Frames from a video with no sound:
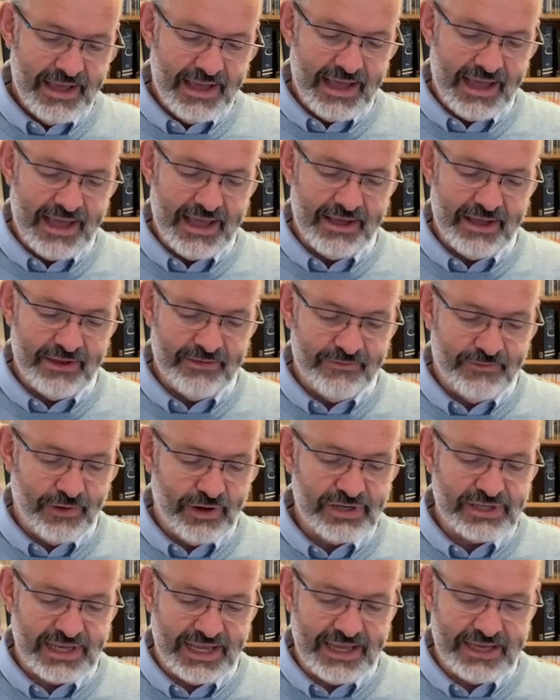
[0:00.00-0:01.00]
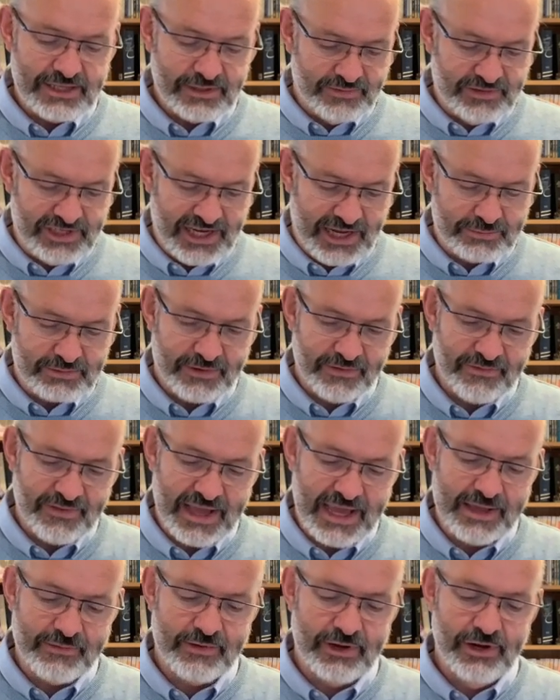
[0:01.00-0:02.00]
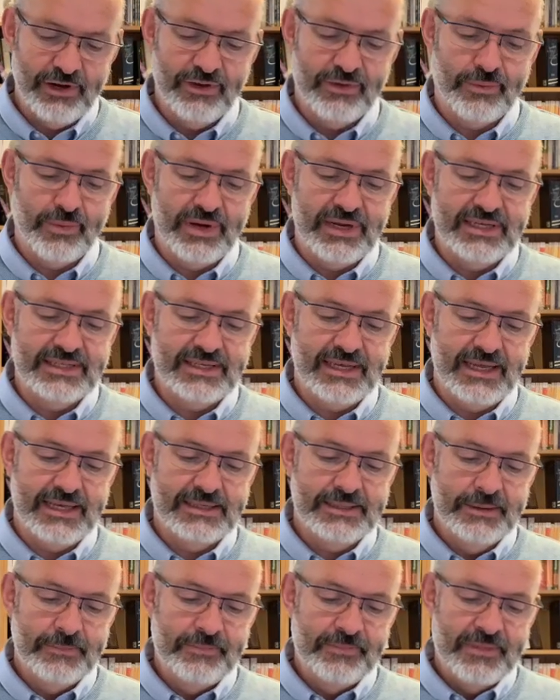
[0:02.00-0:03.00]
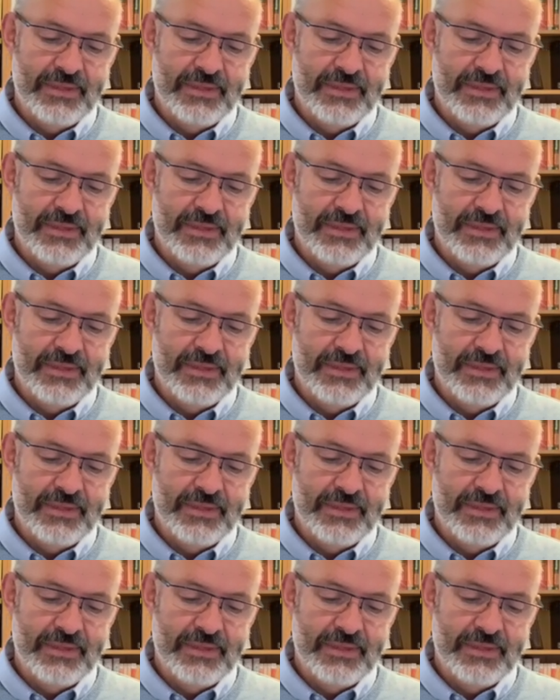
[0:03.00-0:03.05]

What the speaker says: in verse 8 of chapter 5 in Luke, where he said,